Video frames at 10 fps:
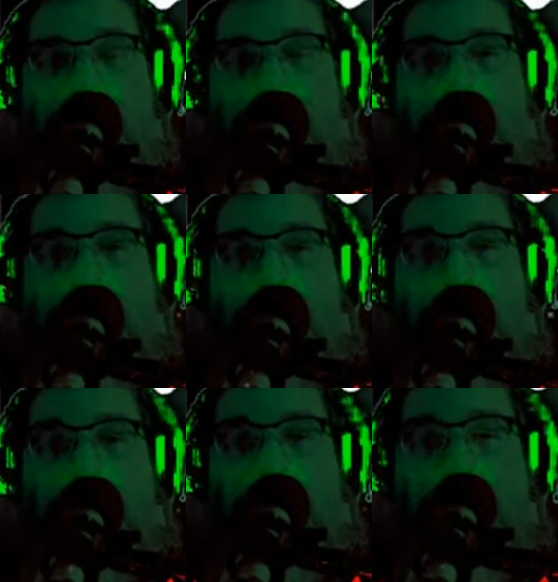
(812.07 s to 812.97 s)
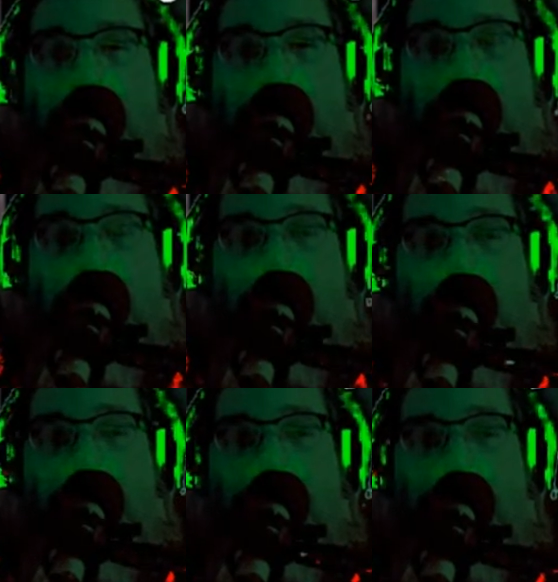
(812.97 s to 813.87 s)
You're gonna put
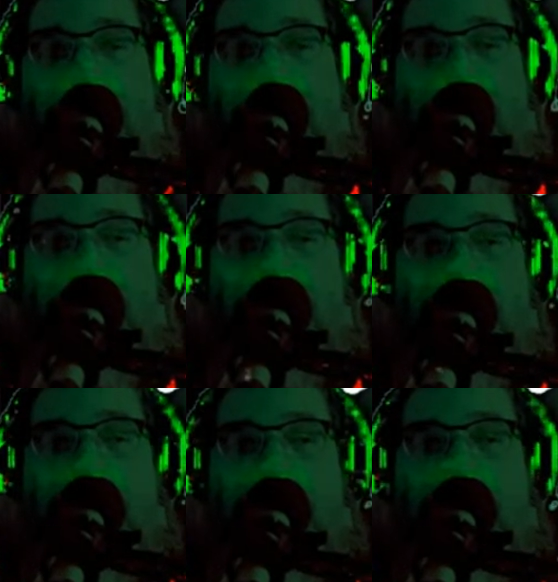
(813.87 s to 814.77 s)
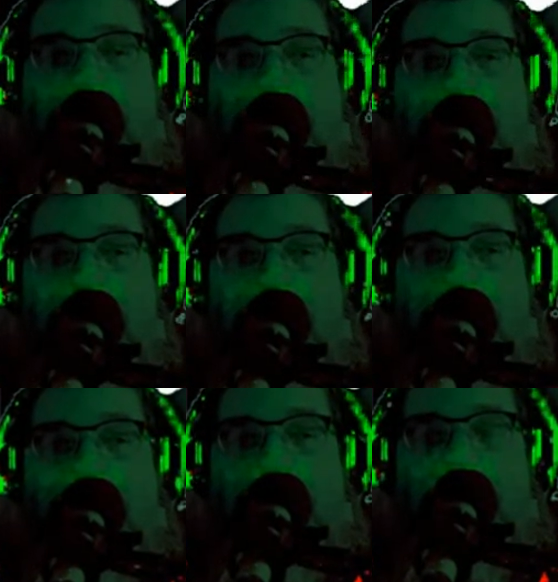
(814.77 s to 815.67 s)
your video out there. You know,
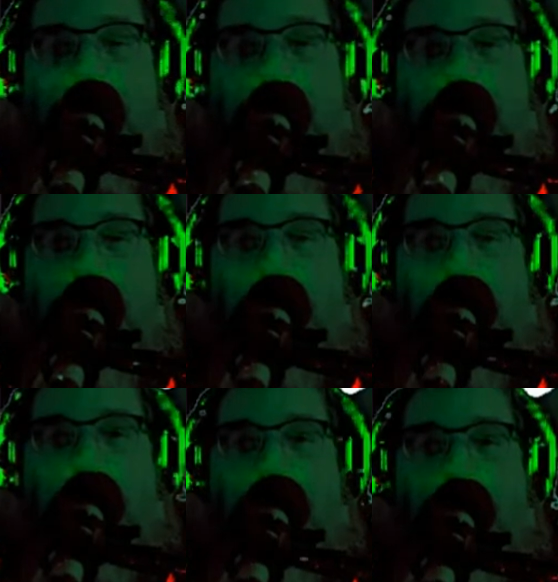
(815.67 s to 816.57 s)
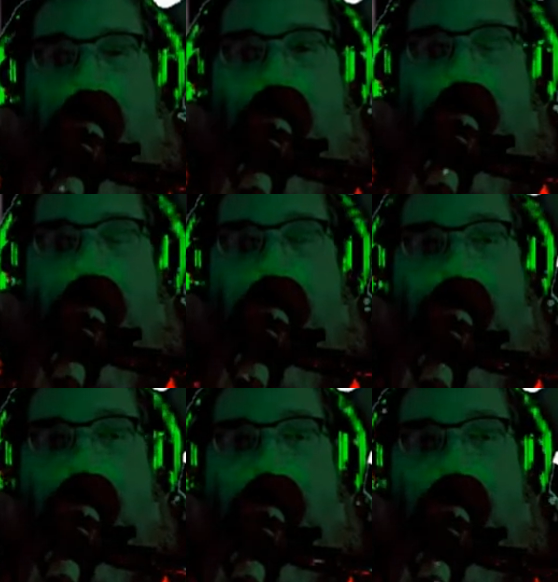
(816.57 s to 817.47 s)
you be prepared to be made
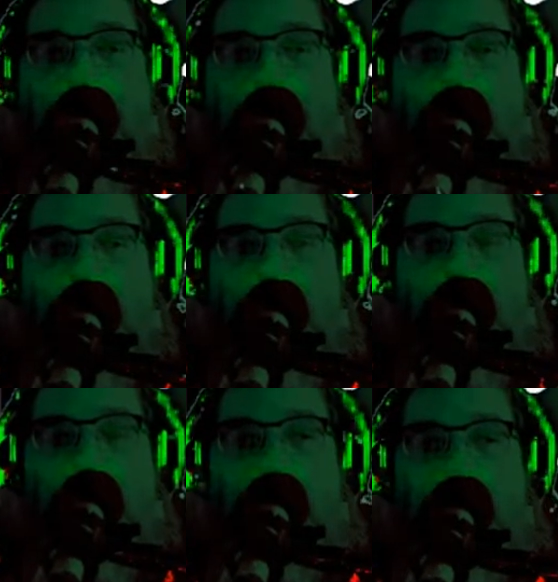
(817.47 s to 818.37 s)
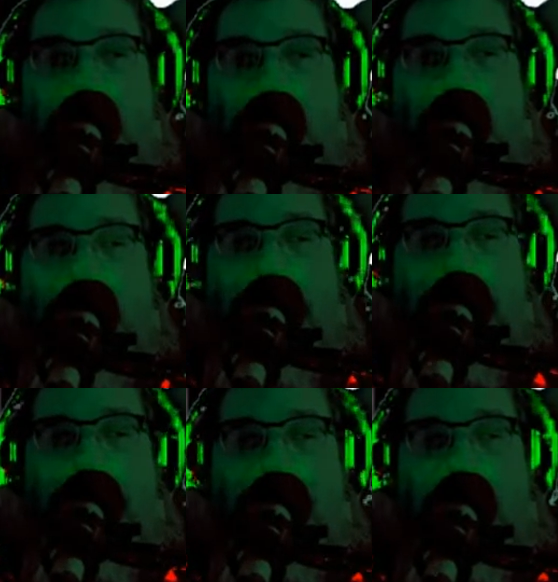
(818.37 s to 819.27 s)
fun of. I don't. So far, at least, I
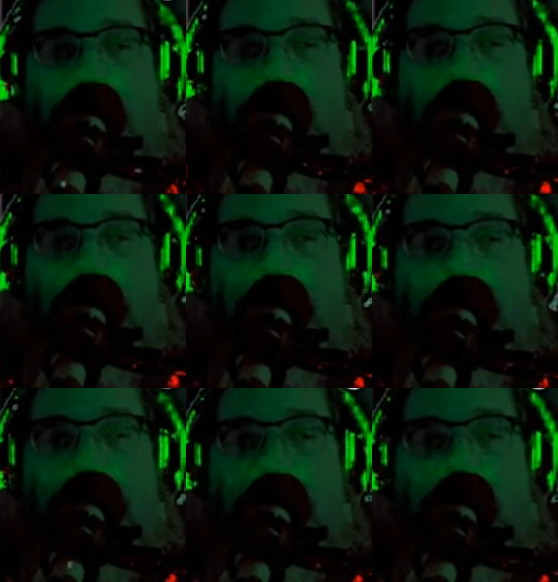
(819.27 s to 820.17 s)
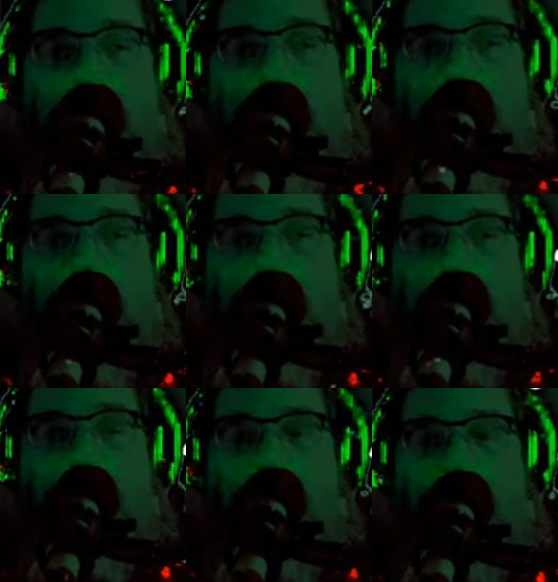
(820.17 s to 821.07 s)
haven't heard them saying anything.
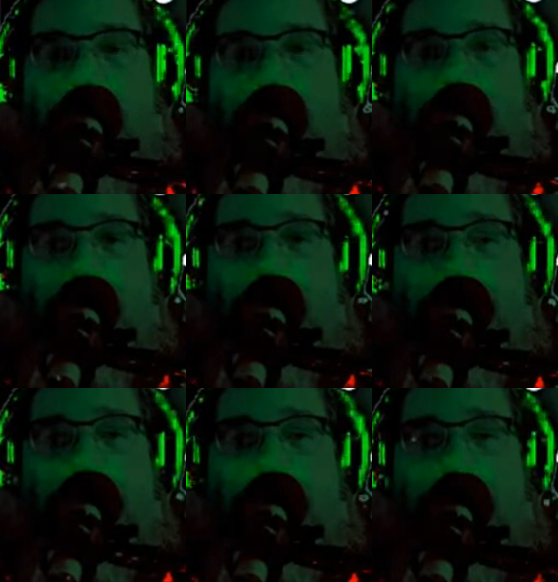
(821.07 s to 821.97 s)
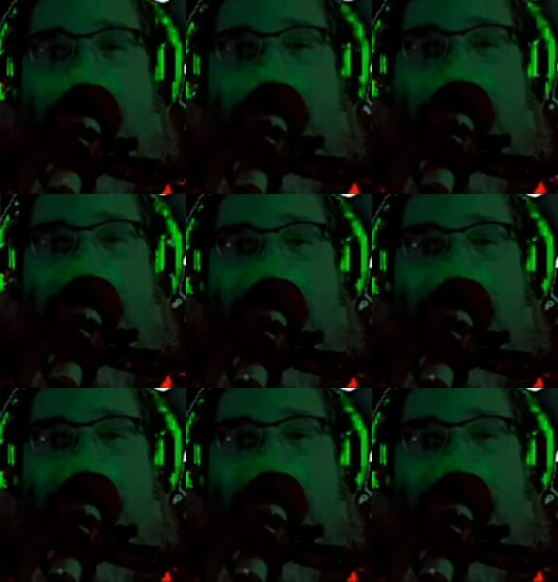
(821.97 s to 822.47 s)
What one dude was like.